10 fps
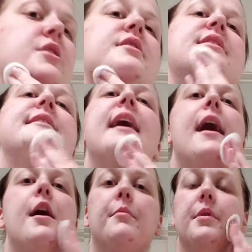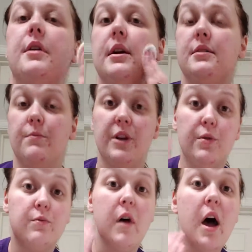Just dab, because when
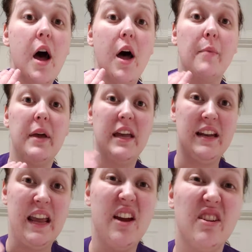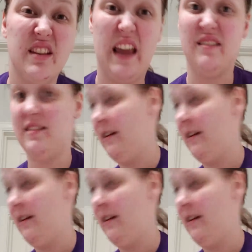you rub, it irritates